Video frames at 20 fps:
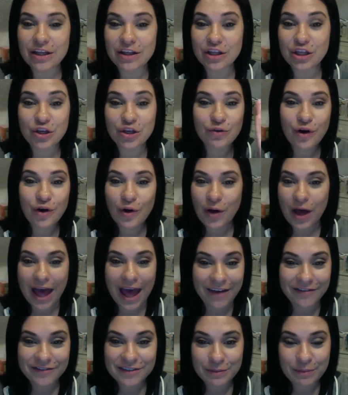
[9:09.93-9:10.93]
You don't
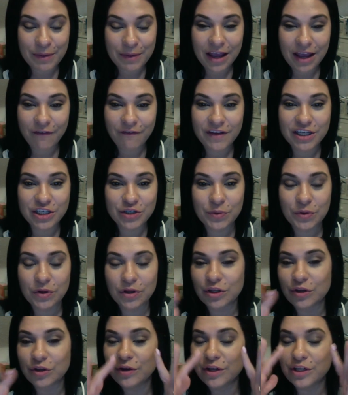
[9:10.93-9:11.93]
have to make a visual.
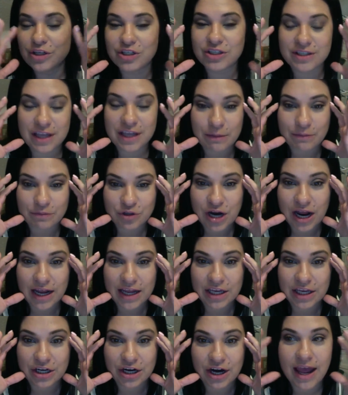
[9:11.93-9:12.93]
You can just keep
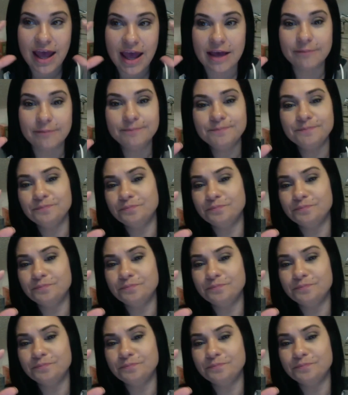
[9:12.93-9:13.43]
track in your head.